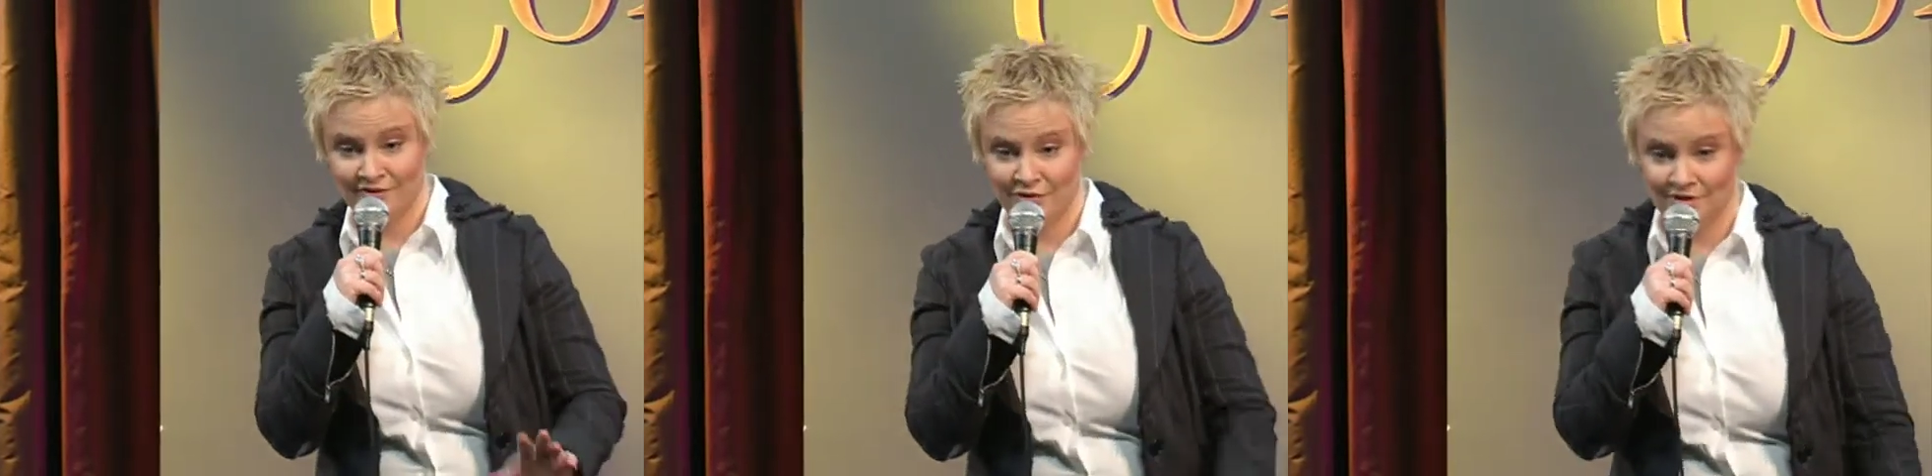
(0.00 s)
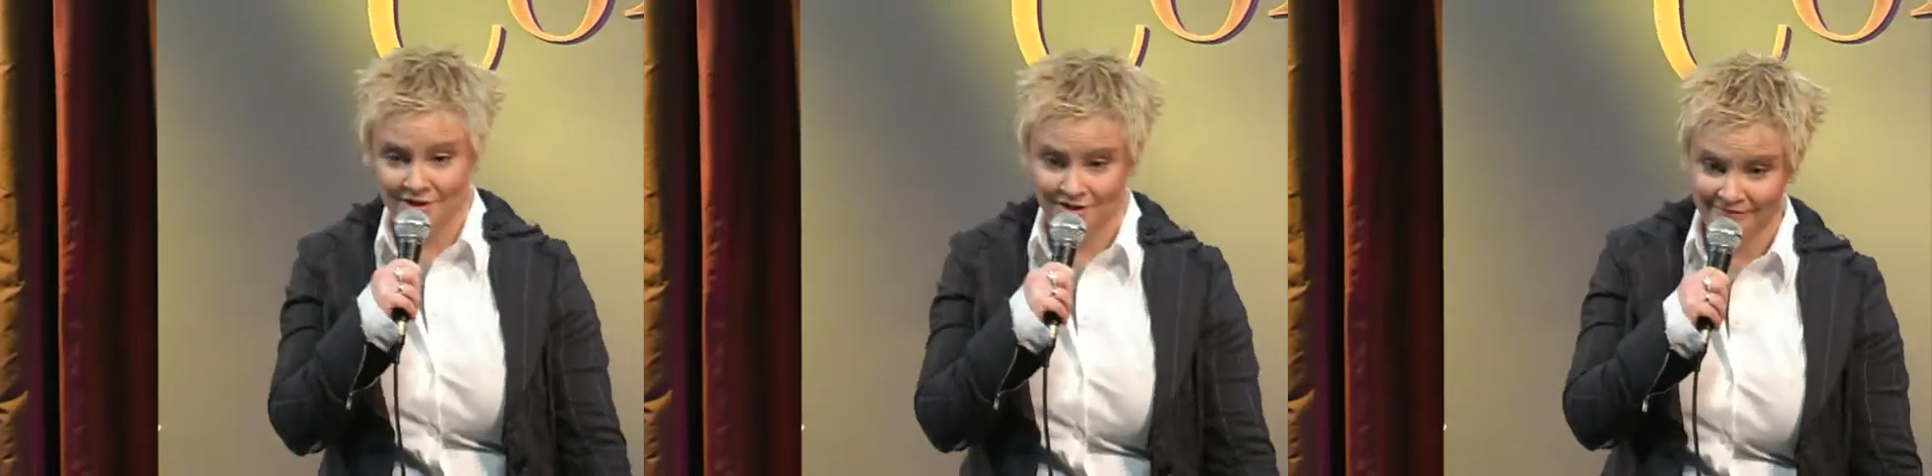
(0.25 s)

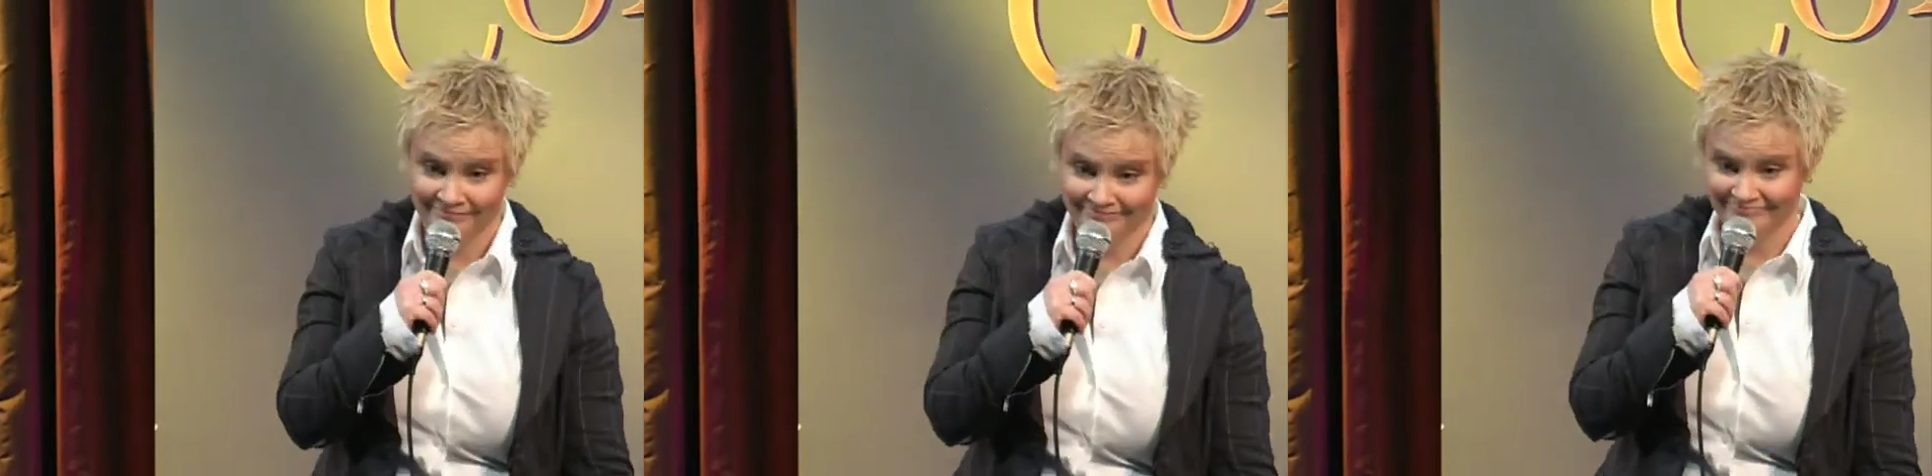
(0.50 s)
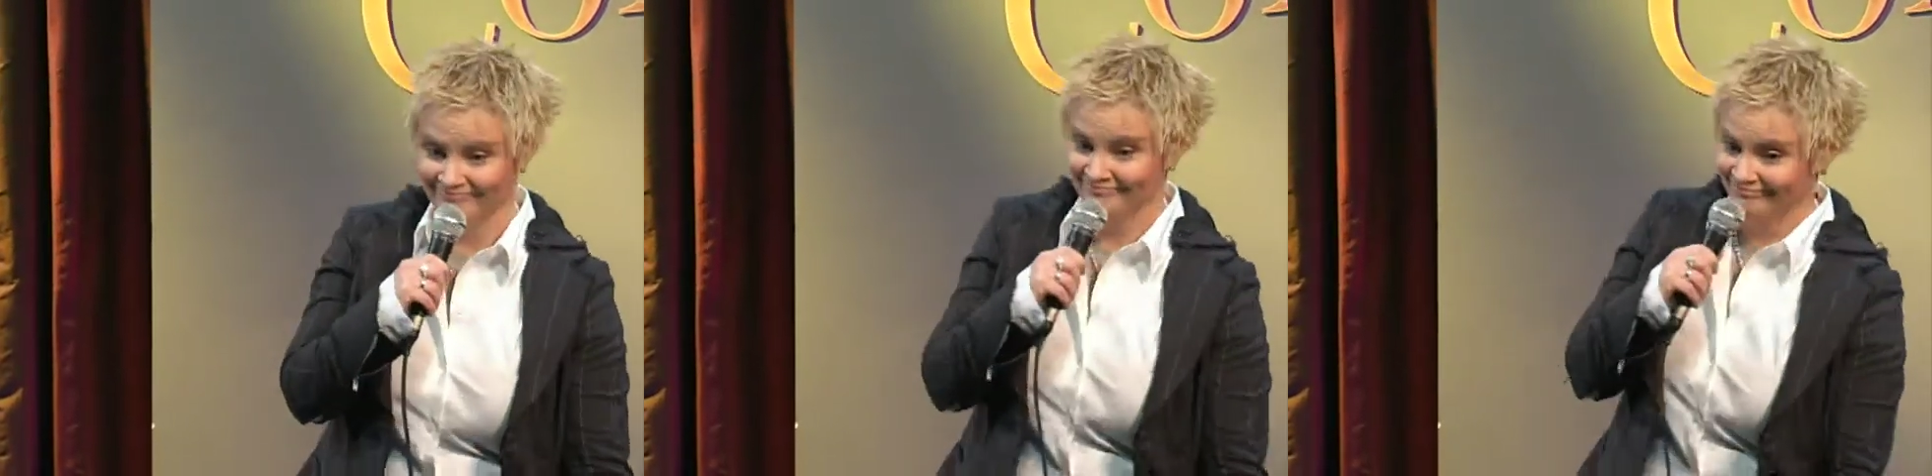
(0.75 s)
They're
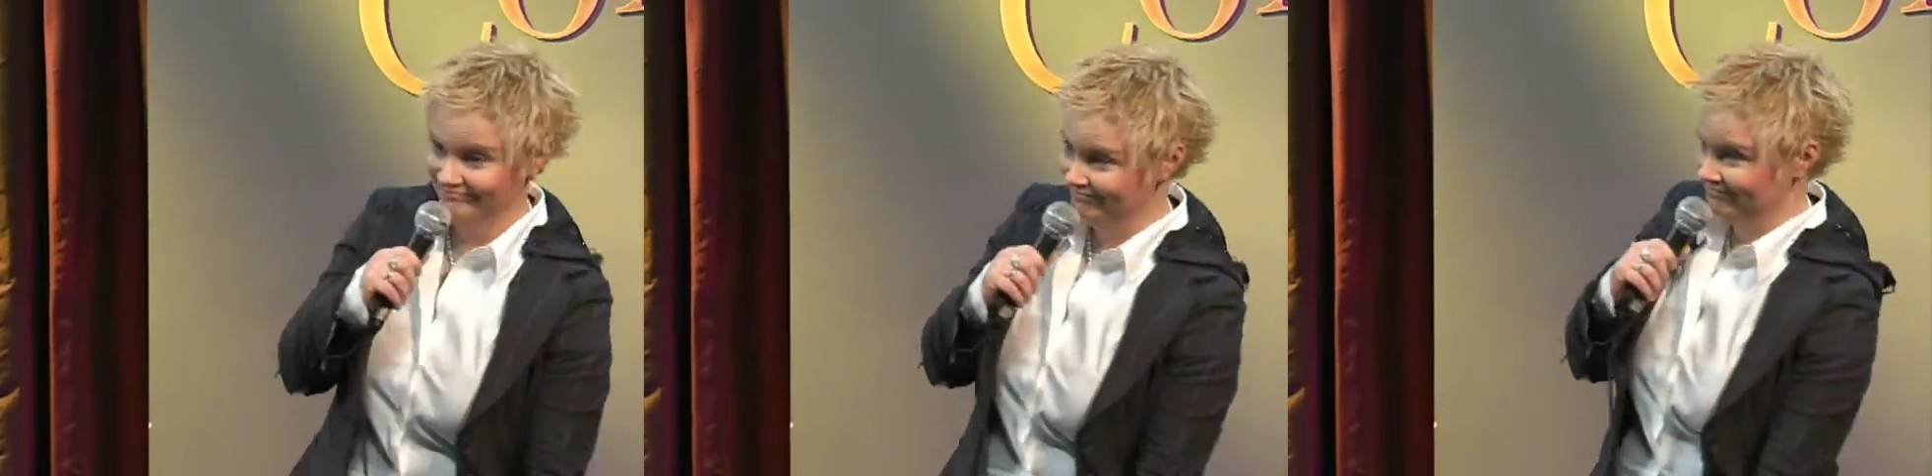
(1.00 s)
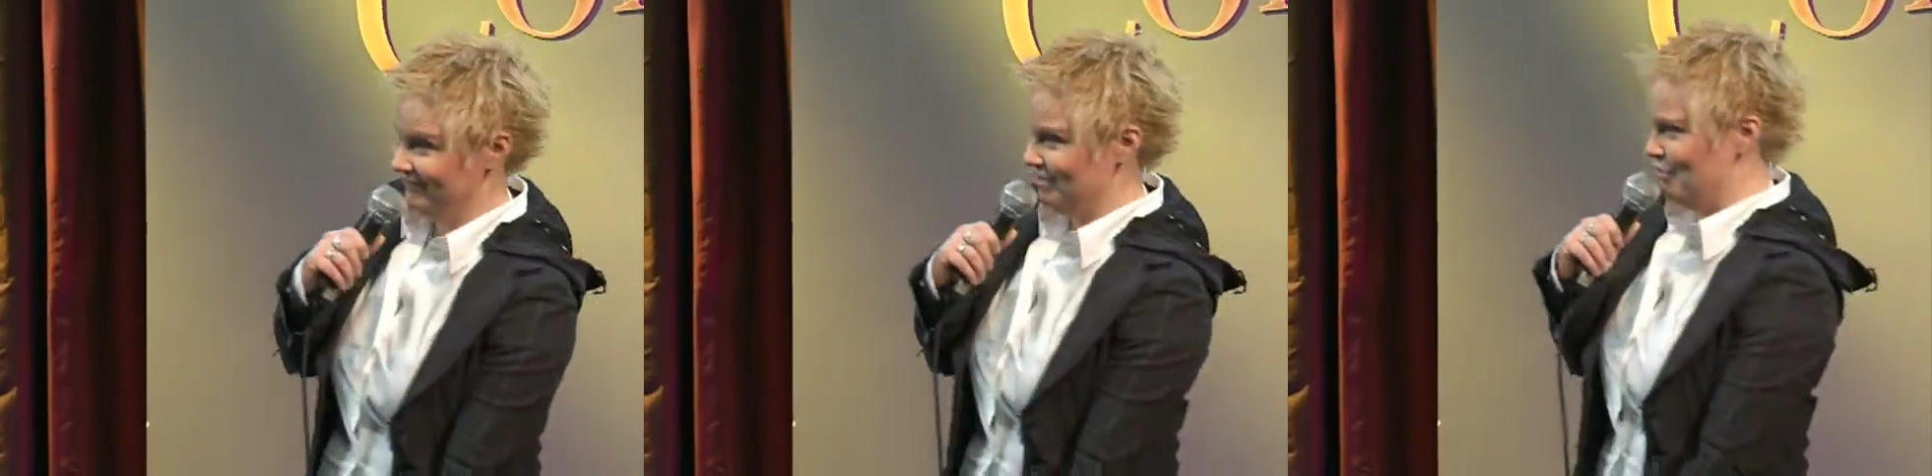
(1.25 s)

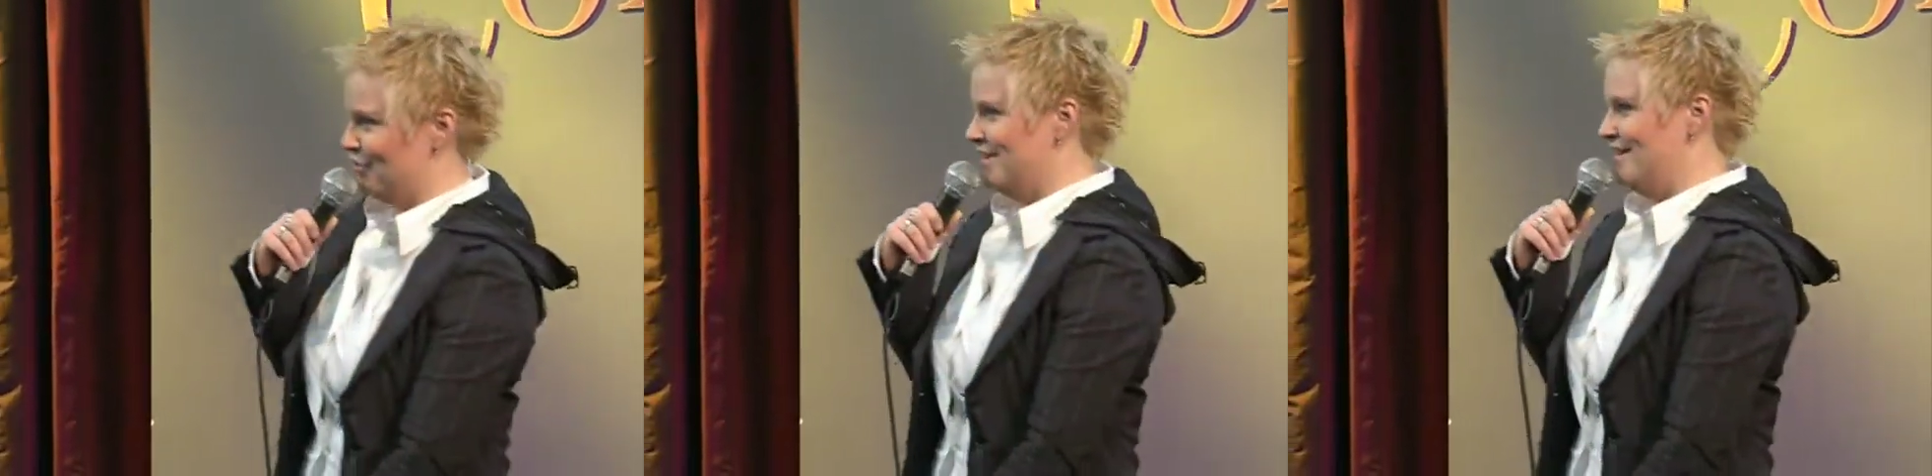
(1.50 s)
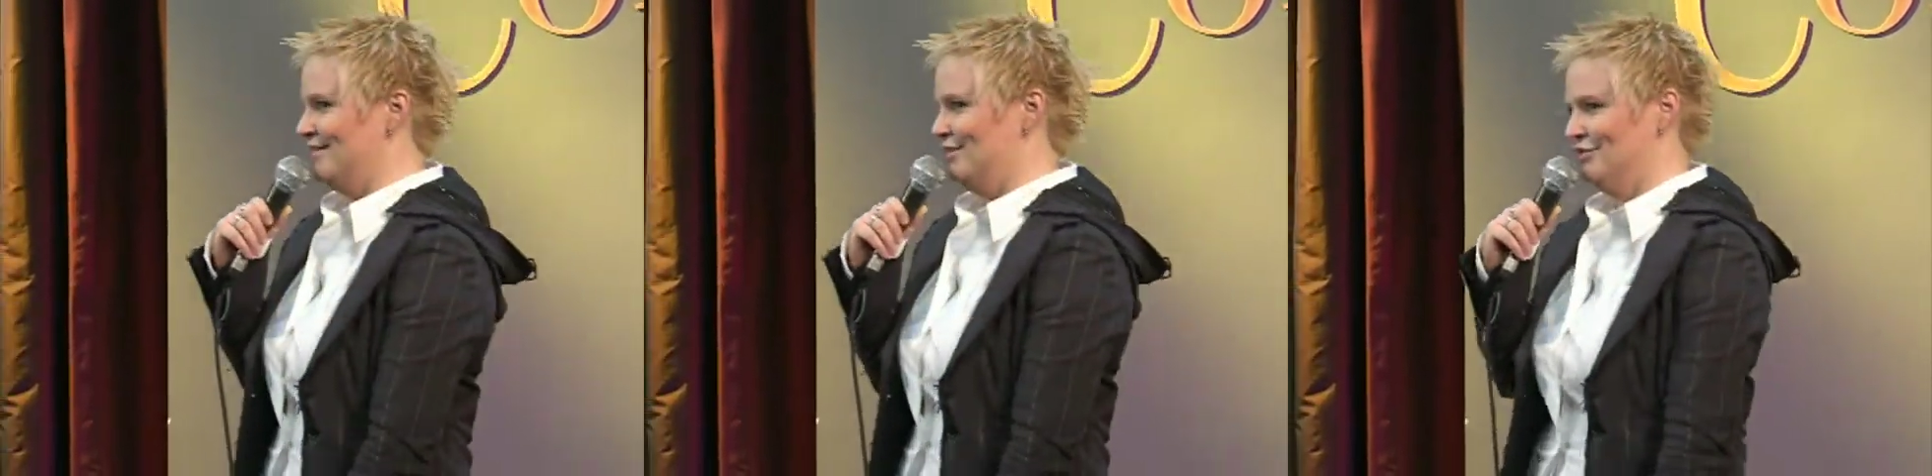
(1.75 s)
little
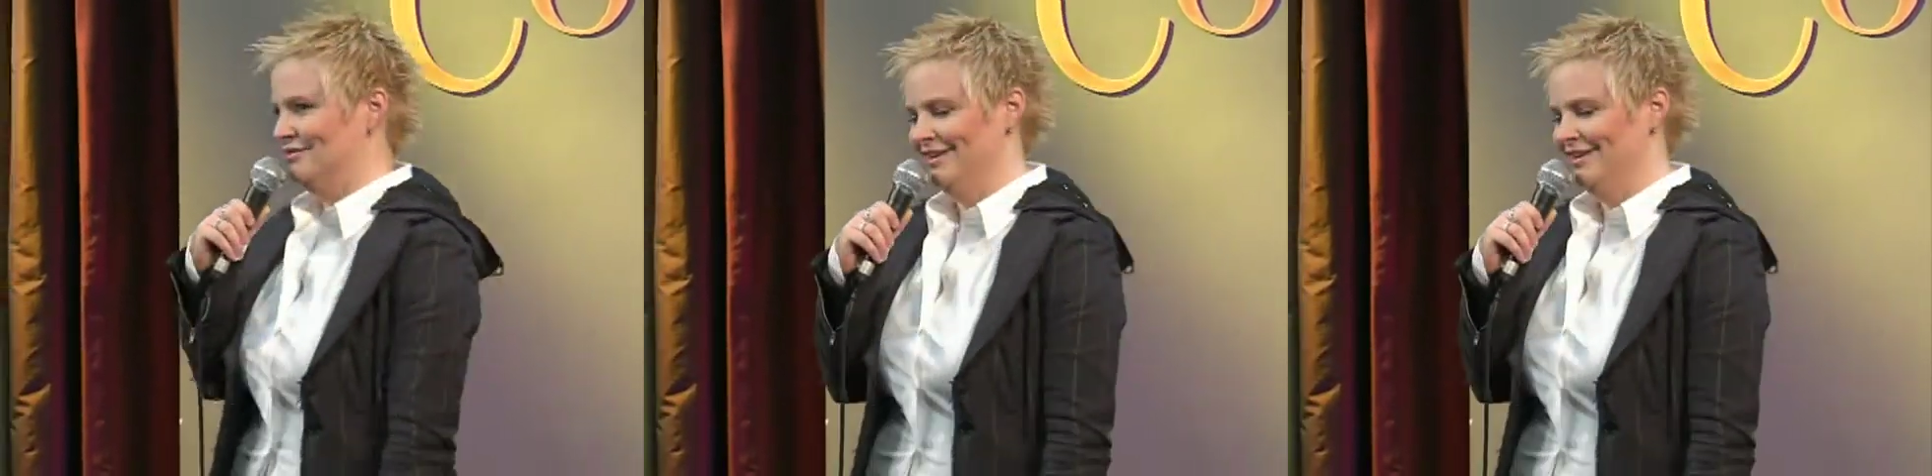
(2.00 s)
things,